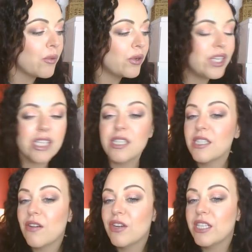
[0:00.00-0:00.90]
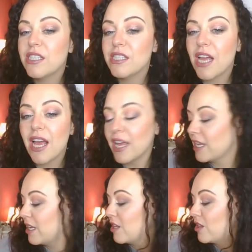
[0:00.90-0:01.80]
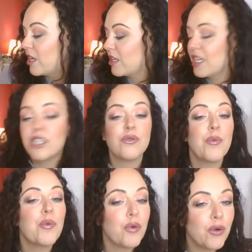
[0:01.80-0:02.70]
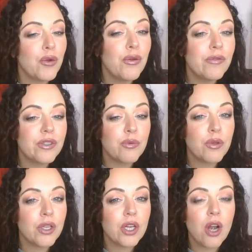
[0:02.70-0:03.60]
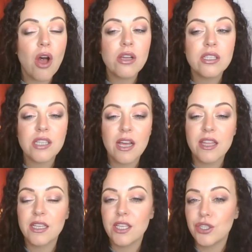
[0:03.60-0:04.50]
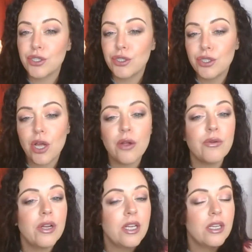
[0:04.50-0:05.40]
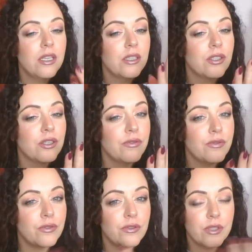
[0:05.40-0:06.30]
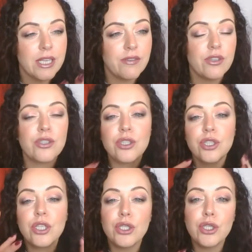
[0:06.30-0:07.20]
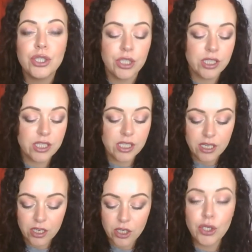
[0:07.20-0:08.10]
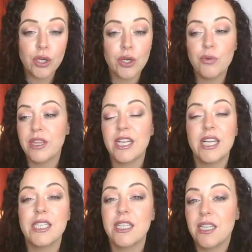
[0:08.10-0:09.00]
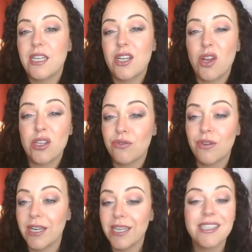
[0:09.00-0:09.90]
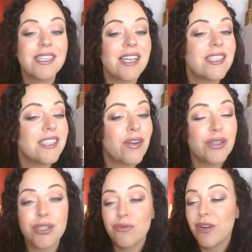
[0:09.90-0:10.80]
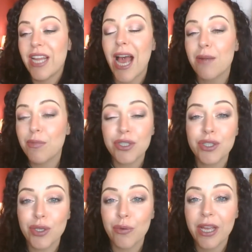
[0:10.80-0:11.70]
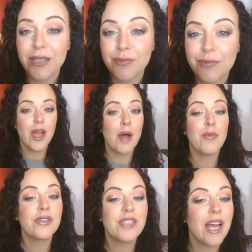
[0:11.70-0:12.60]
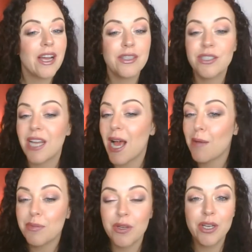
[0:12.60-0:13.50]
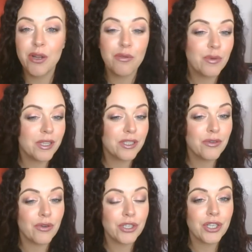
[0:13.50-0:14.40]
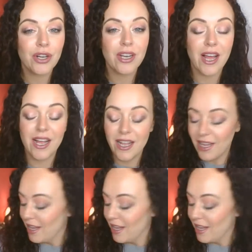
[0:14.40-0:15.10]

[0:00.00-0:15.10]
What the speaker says: I wouldn't necessarily say that these are improved with a gloss. I think they're just so sort of they give you such a luscious look with the glitter that a gloss really isn't necessary and doesn't really add much to it. I must say, I just absolutely love with this crush colour.